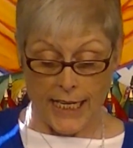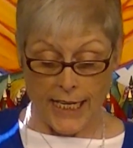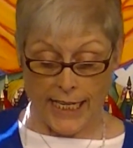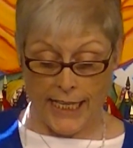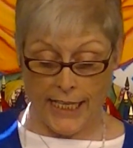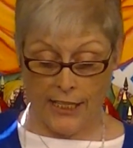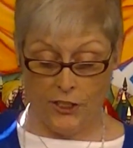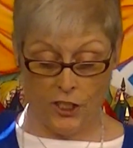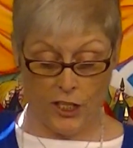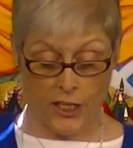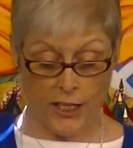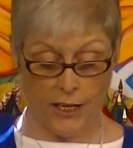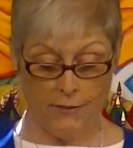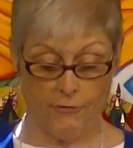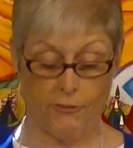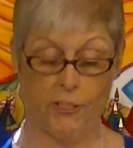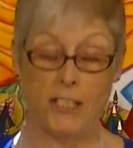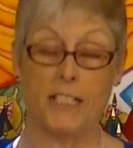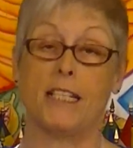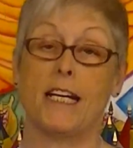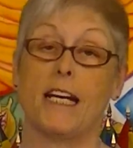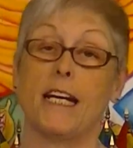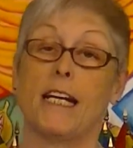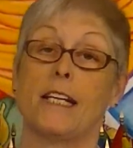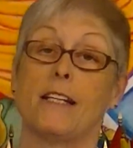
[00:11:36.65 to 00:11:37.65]
each and
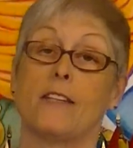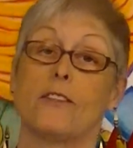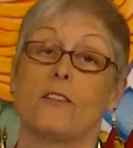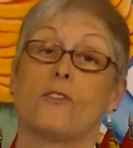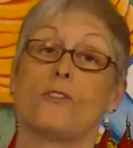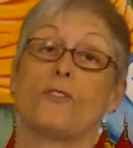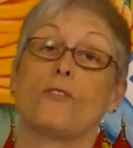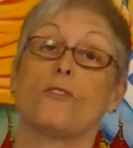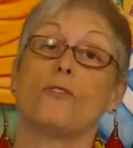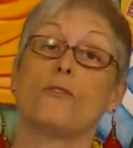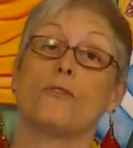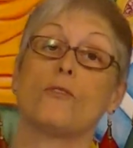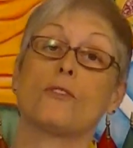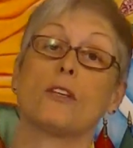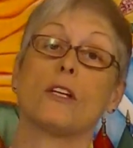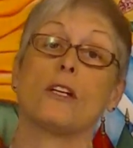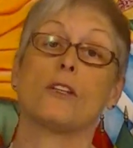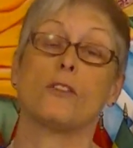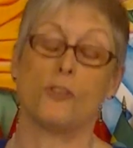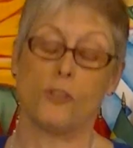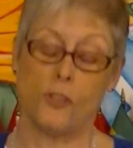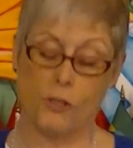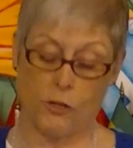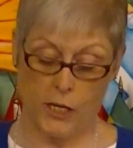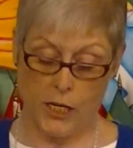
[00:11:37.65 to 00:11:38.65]
every day in this new
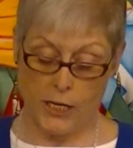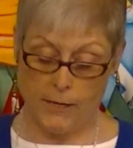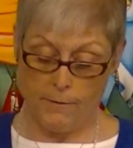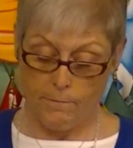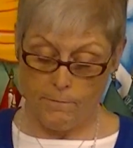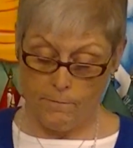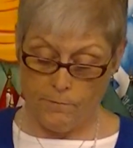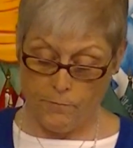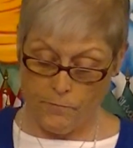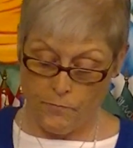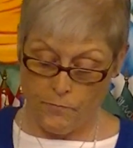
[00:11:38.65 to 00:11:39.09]
century.